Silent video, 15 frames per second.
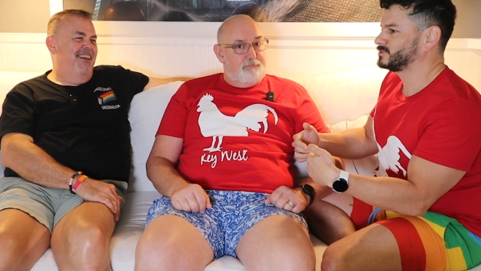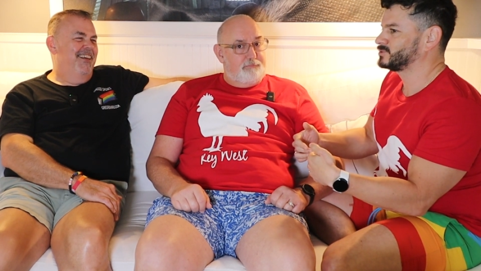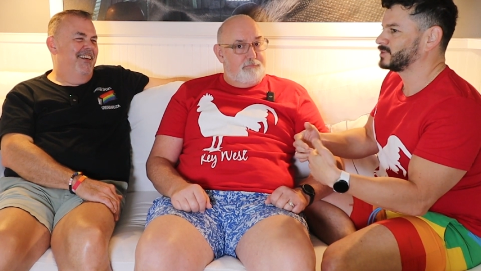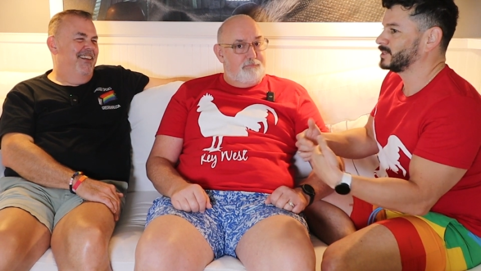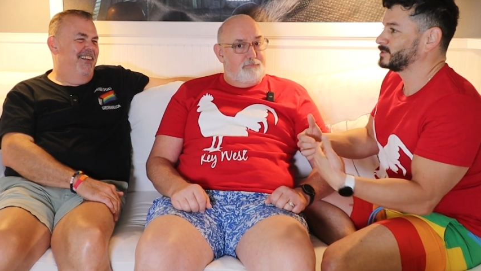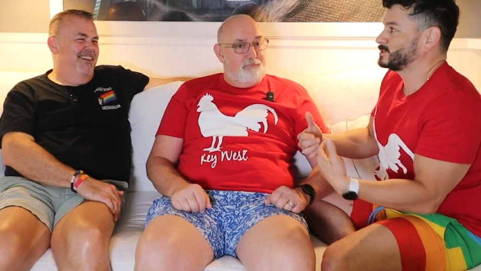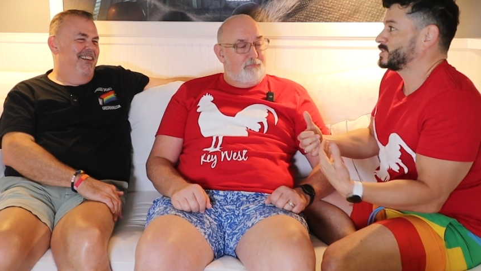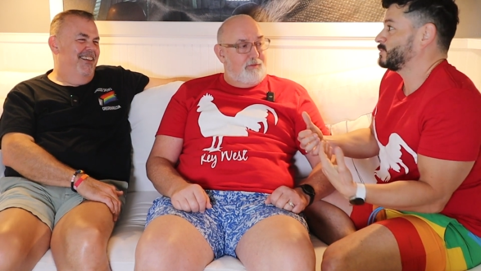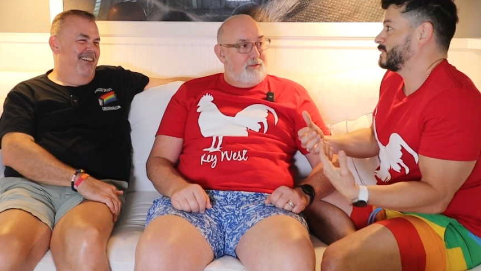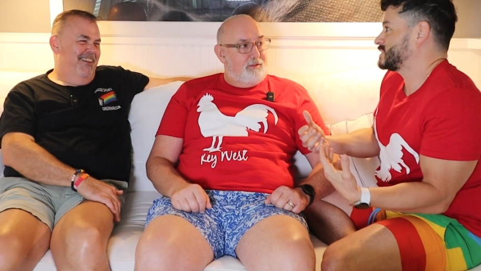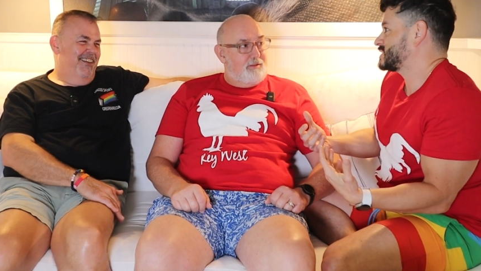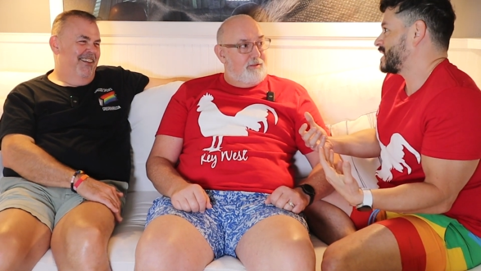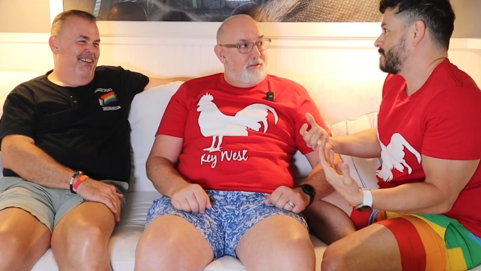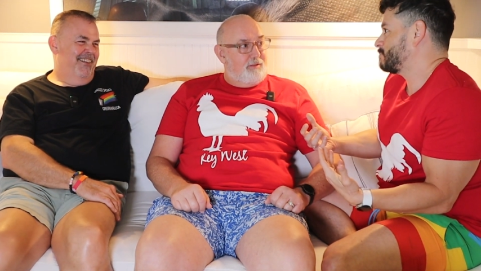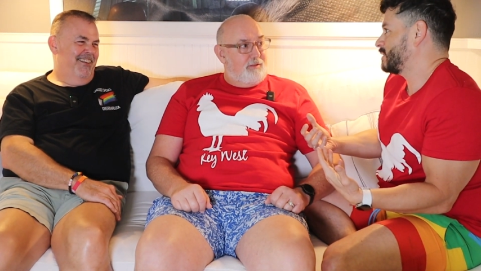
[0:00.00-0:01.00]
Speaker 1: try to see
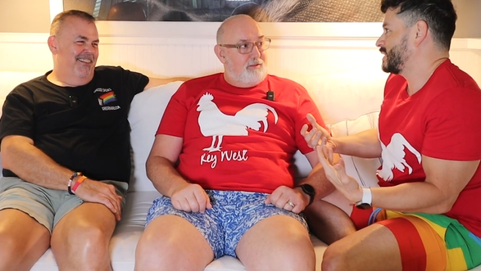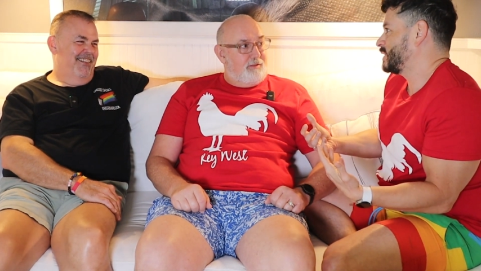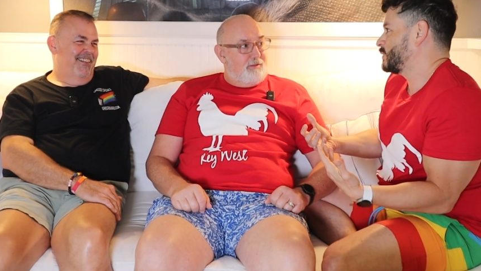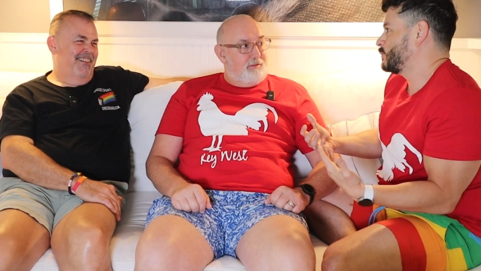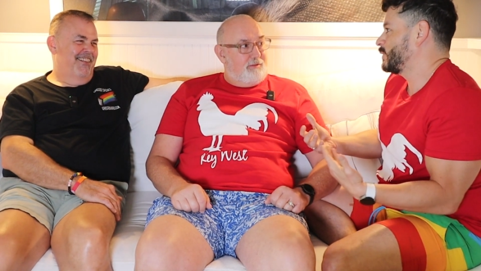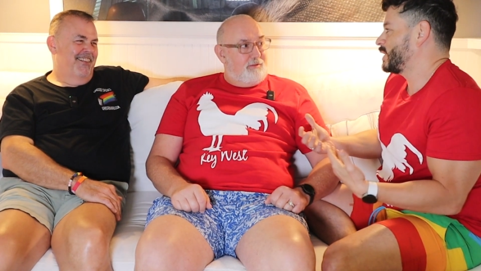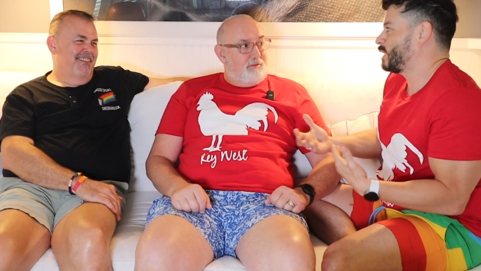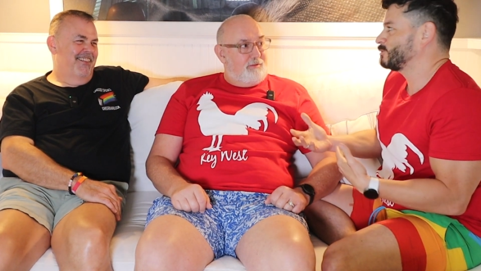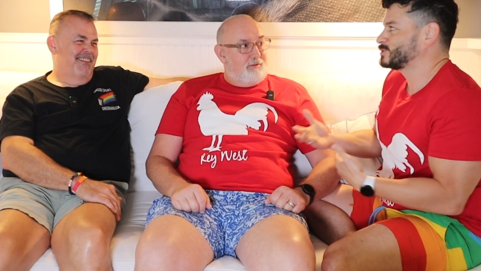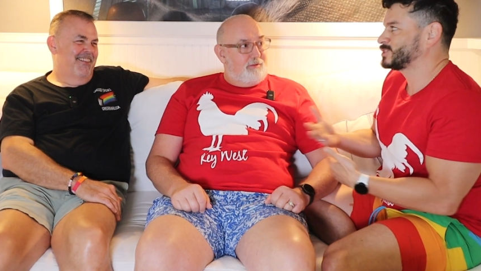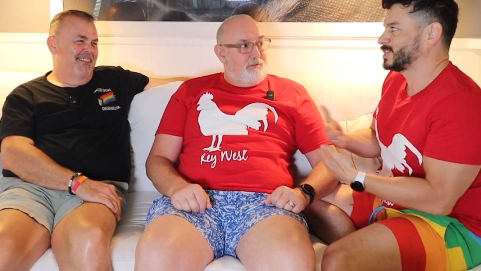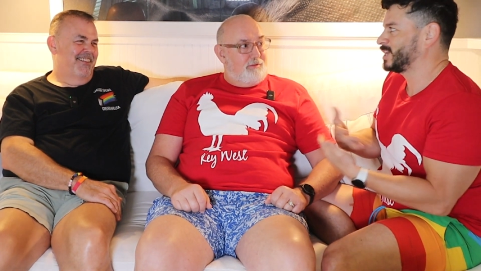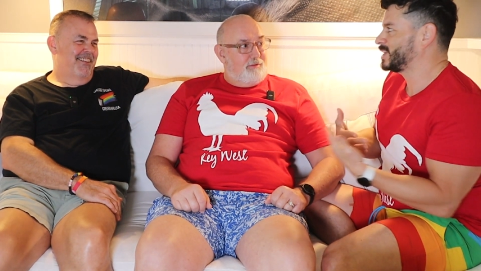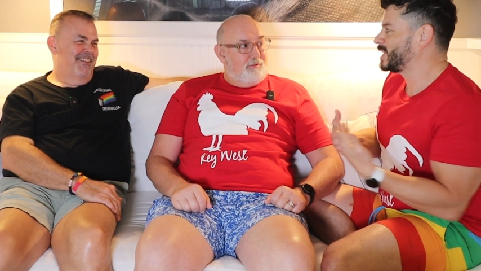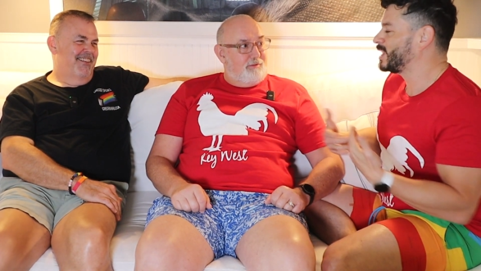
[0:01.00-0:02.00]
what's happening without
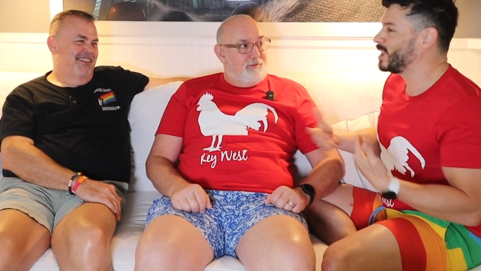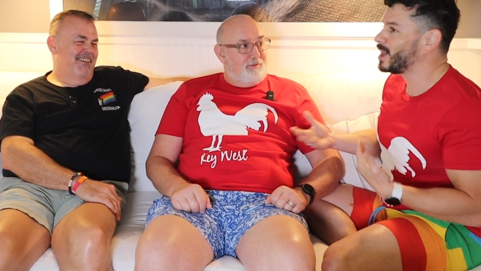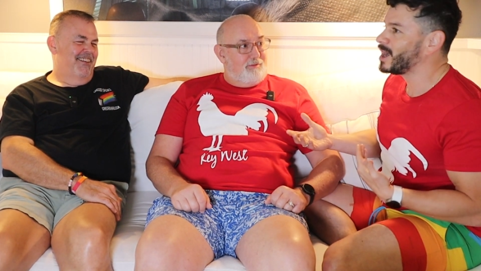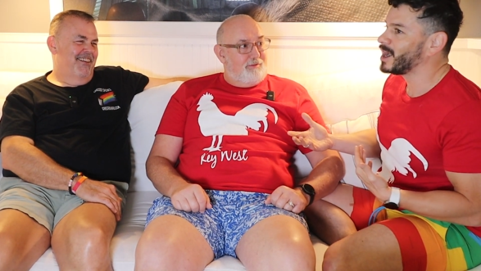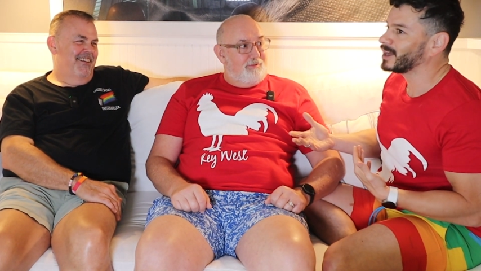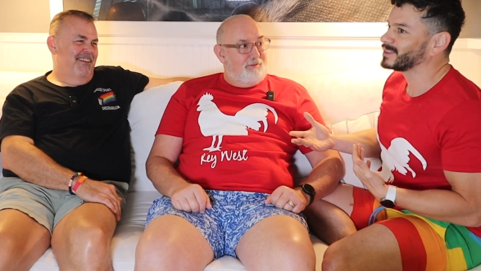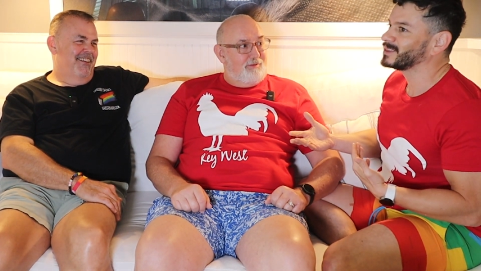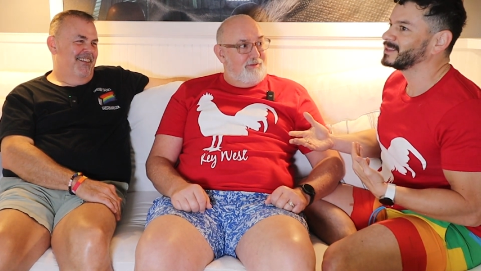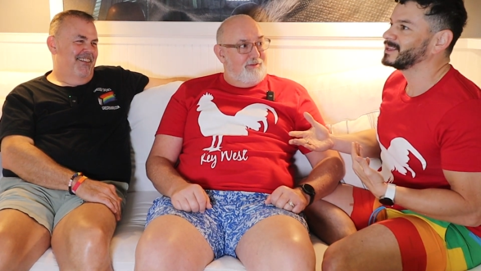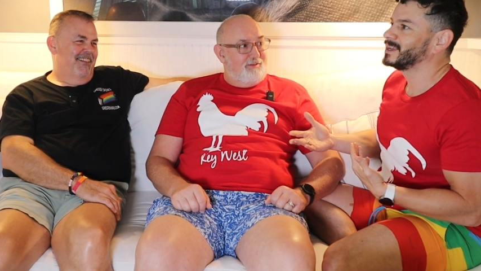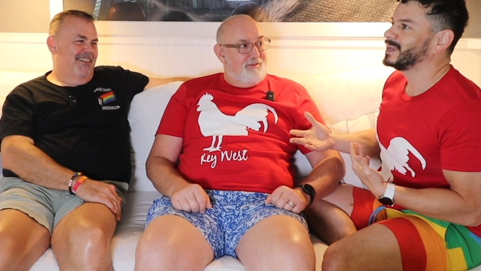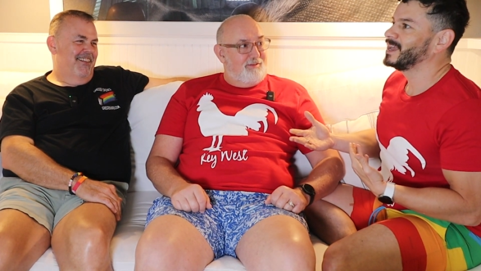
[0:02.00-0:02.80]
saying a lot,